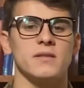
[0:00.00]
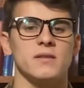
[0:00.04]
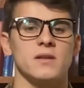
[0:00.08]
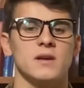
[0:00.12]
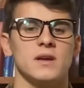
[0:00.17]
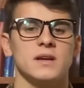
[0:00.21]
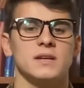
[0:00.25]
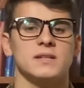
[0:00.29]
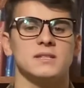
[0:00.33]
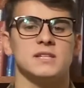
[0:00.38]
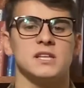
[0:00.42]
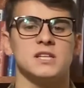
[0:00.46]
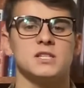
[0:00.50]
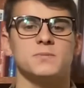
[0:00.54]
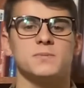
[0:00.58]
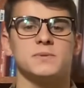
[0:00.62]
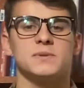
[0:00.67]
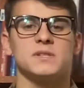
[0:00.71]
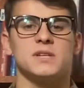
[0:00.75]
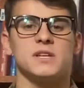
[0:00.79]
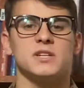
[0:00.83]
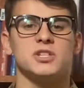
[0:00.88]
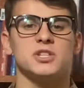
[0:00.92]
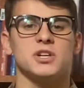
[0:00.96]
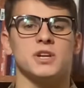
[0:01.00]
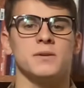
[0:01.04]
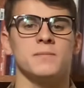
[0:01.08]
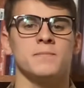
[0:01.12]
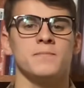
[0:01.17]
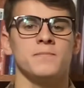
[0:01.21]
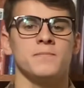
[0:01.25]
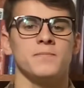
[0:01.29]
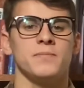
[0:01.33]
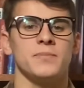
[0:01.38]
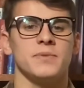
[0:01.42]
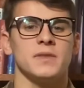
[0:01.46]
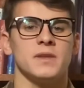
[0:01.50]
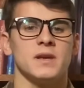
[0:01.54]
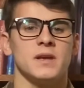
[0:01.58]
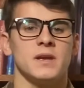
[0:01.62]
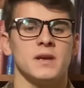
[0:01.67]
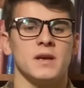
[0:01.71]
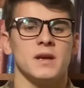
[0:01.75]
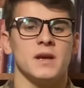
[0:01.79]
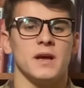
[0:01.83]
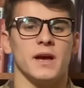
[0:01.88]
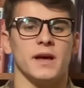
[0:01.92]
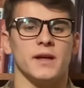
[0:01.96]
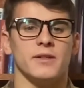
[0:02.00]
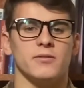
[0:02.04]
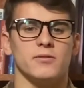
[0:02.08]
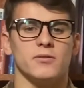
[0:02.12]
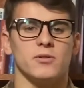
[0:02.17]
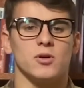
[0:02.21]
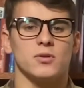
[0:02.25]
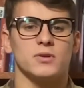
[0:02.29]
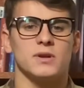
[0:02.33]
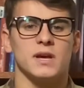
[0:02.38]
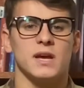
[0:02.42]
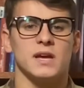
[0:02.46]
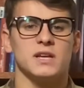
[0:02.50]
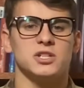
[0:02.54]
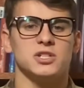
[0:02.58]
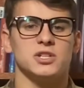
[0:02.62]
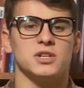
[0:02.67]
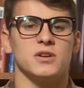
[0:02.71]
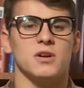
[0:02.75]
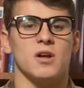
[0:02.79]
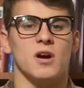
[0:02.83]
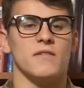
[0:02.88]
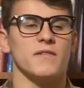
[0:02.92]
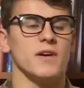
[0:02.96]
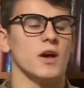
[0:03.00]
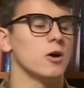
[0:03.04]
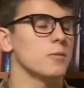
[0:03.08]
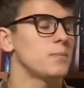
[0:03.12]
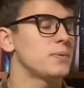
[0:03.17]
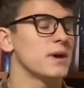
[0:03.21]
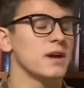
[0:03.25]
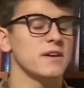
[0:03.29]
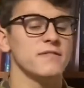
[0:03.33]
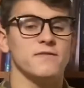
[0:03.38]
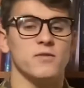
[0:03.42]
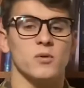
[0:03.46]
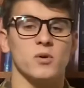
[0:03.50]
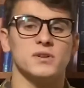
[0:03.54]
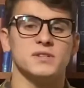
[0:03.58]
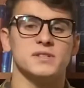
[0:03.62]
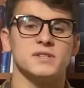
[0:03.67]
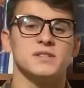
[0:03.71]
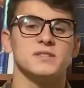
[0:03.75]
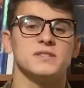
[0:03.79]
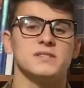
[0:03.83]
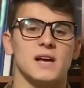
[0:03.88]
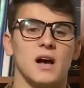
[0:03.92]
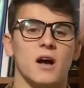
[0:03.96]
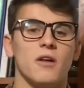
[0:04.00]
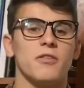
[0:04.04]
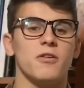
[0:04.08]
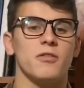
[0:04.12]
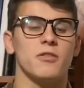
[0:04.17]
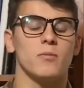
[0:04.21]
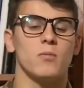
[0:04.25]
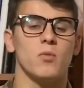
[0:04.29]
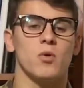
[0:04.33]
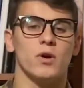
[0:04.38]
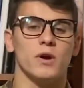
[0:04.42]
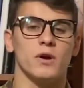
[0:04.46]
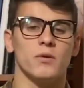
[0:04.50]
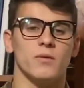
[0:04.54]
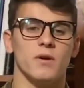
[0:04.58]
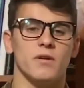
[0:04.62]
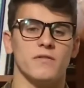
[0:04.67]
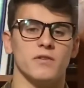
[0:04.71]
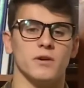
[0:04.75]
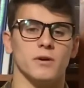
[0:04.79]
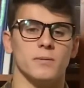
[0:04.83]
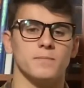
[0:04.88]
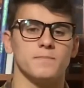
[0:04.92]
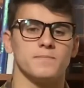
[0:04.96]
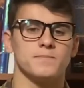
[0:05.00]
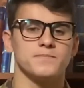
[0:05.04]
disposition, and location of LPA forces south of the Maury River.